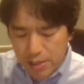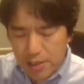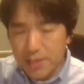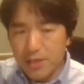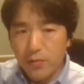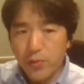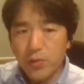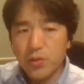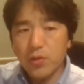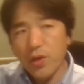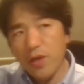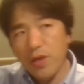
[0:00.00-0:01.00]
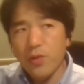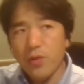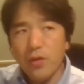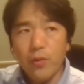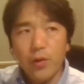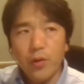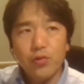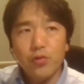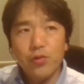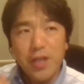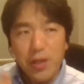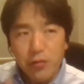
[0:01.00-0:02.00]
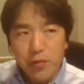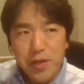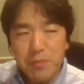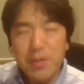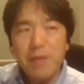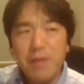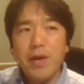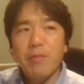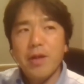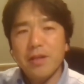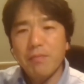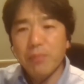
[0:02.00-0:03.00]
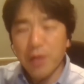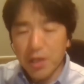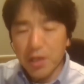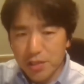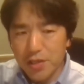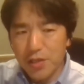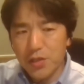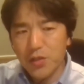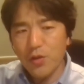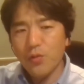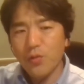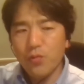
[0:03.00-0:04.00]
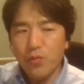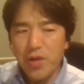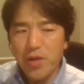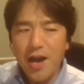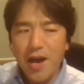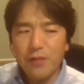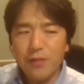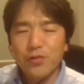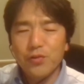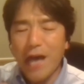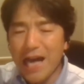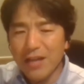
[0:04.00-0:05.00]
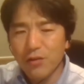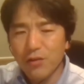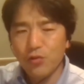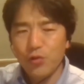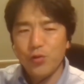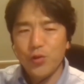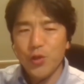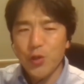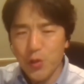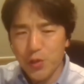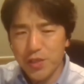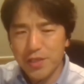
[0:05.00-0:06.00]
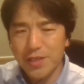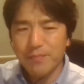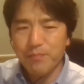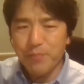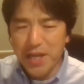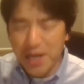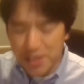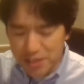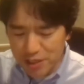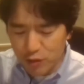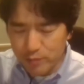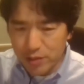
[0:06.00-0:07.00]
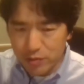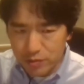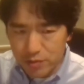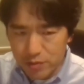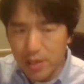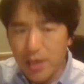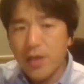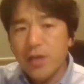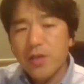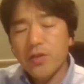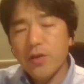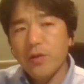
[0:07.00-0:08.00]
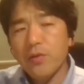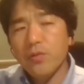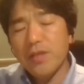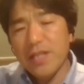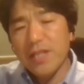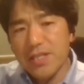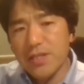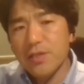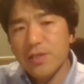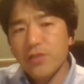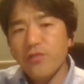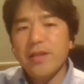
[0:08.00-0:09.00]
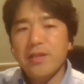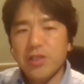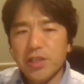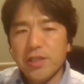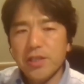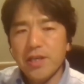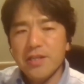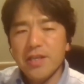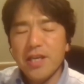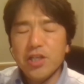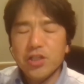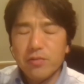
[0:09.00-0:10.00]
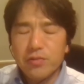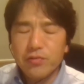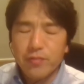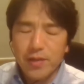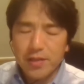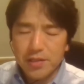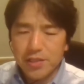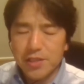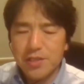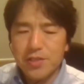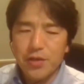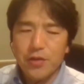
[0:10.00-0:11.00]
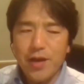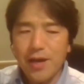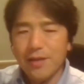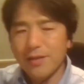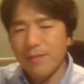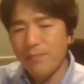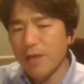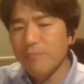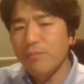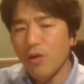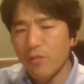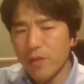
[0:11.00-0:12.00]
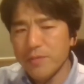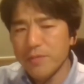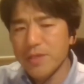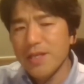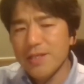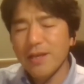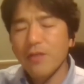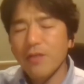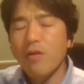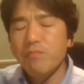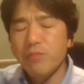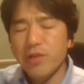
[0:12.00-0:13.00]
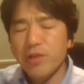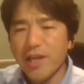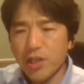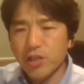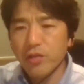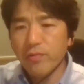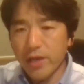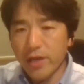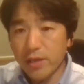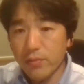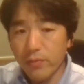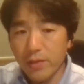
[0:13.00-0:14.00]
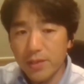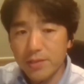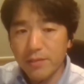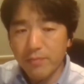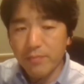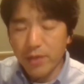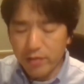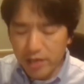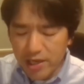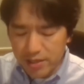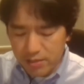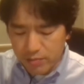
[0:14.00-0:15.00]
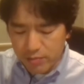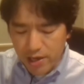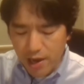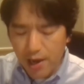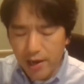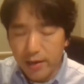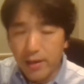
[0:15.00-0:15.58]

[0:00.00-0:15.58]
Therefore, so if we want to decrease mean palmar pressure, so we have had to use a bigger size of balloon. So this strategy, in the initial strategy, so had a big problem. The complication rate was very relatively high.